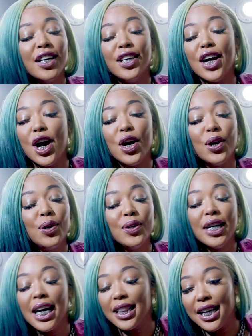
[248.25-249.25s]
no
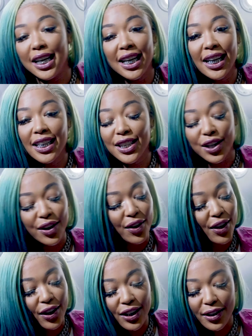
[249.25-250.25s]
nothing. So
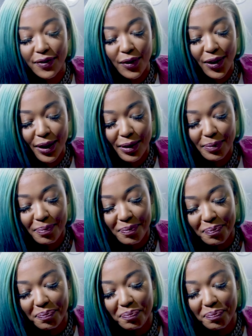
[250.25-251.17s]
don't go look for him.